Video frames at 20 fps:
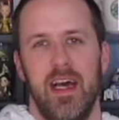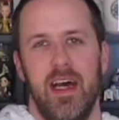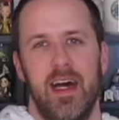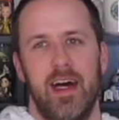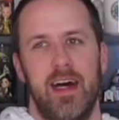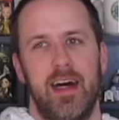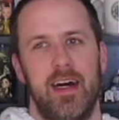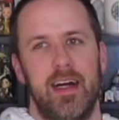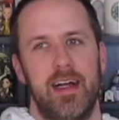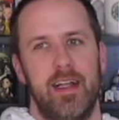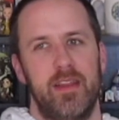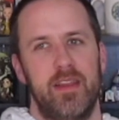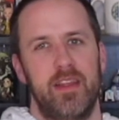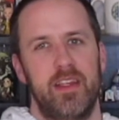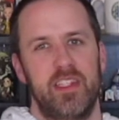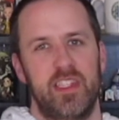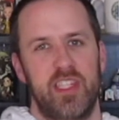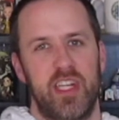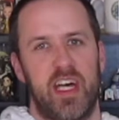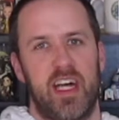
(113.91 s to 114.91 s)
Uh, the
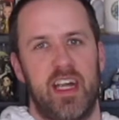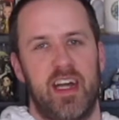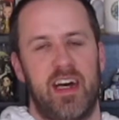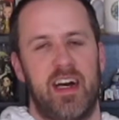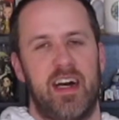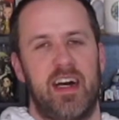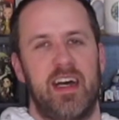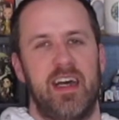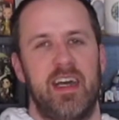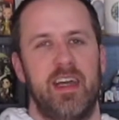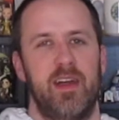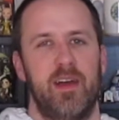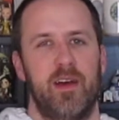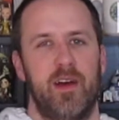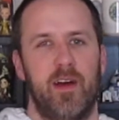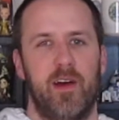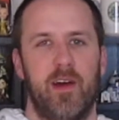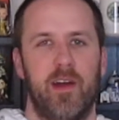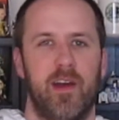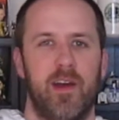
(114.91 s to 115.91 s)
Jedi
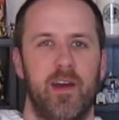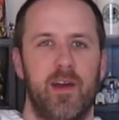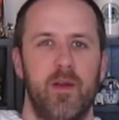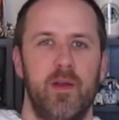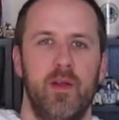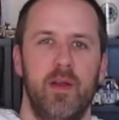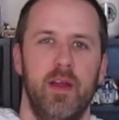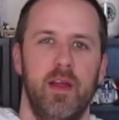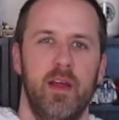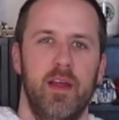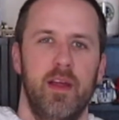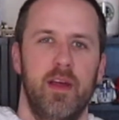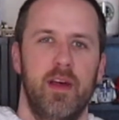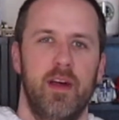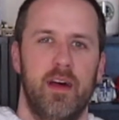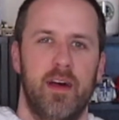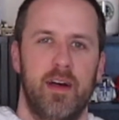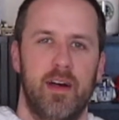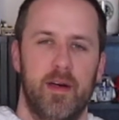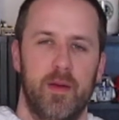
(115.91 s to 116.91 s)
are
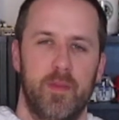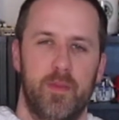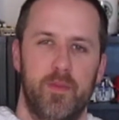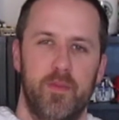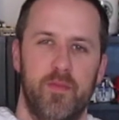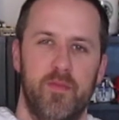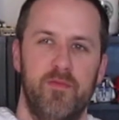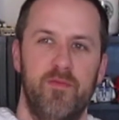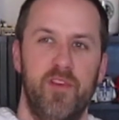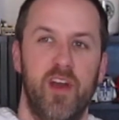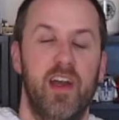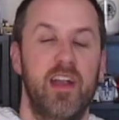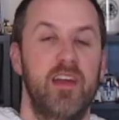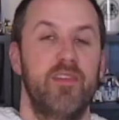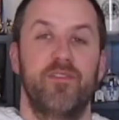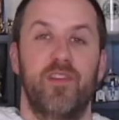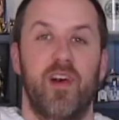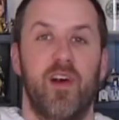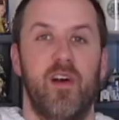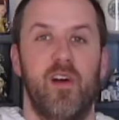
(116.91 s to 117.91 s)
uh, very
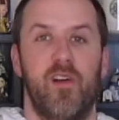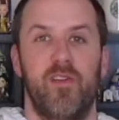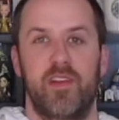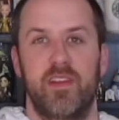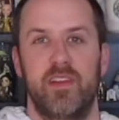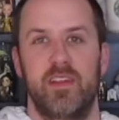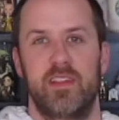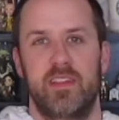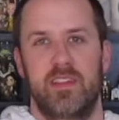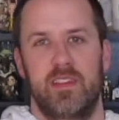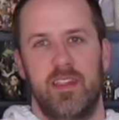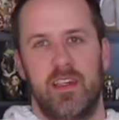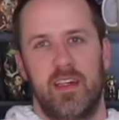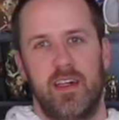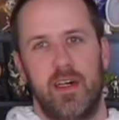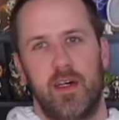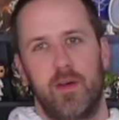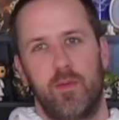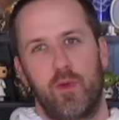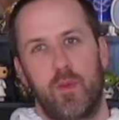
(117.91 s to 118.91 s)
involved in this
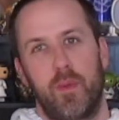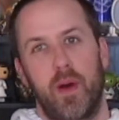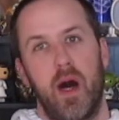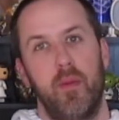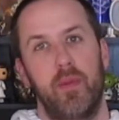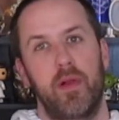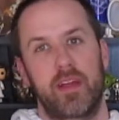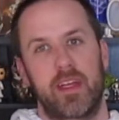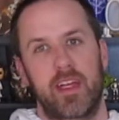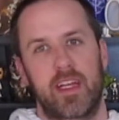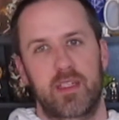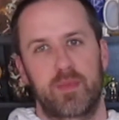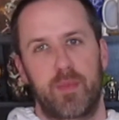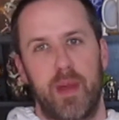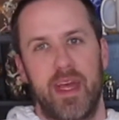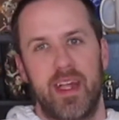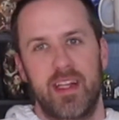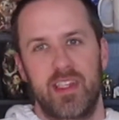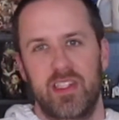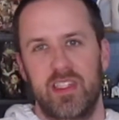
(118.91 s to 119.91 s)
uh, Republic
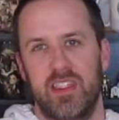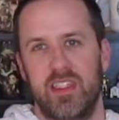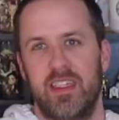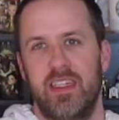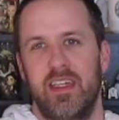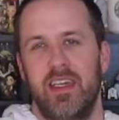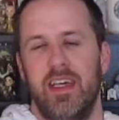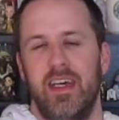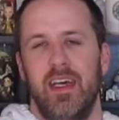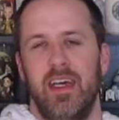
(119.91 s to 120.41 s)
expansion.